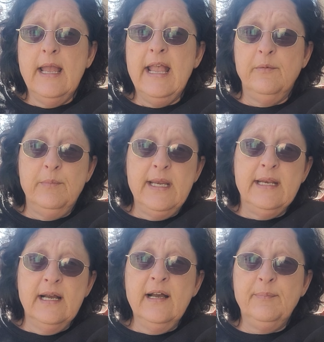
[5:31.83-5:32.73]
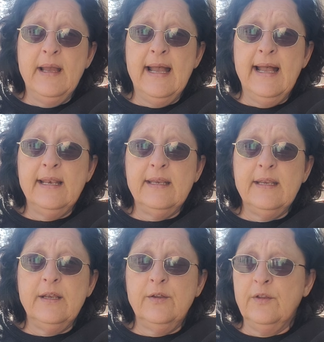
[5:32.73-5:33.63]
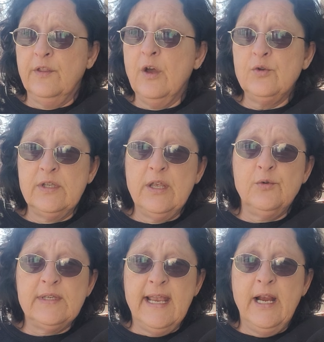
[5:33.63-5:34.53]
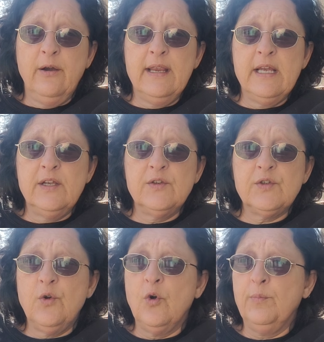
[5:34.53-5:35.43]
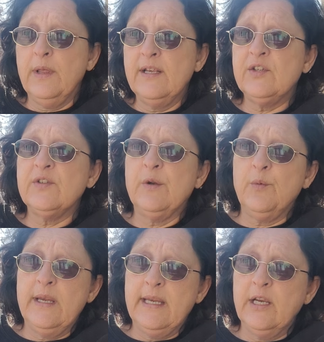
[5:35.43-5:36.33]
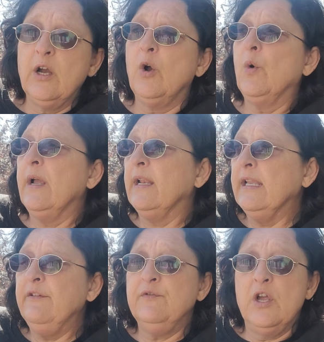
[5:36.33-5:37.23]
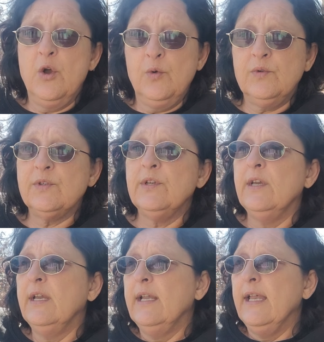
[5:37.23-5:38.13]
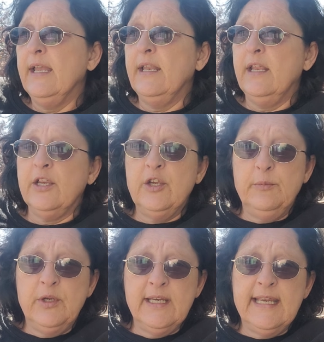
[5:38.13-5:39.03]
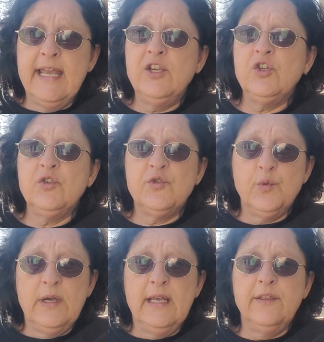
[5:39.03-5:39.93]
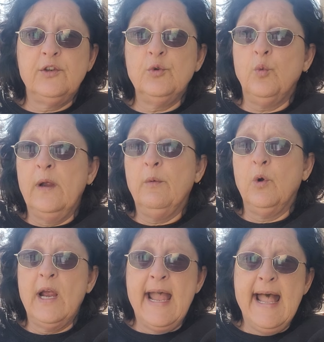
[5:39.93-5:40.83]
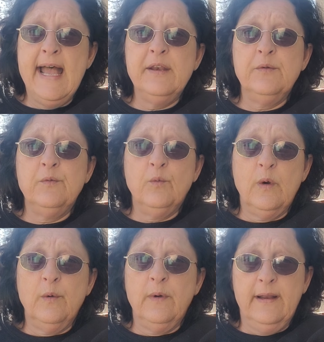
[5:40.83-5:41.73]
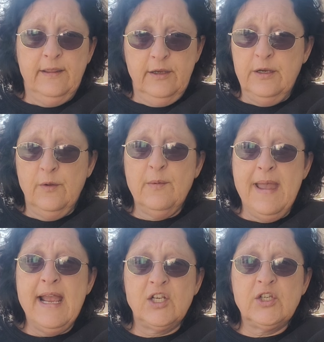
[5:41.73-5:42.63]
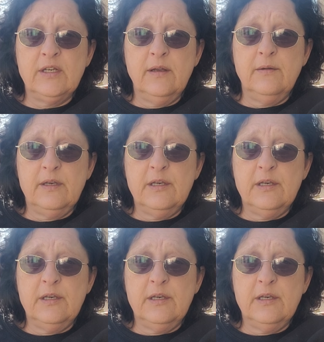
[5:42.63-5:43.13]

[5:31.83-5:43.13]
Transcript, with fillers: and meet up at those in those areas or places that we can go and leave notes and, and communications with to where we're at and where you know, the mag's going to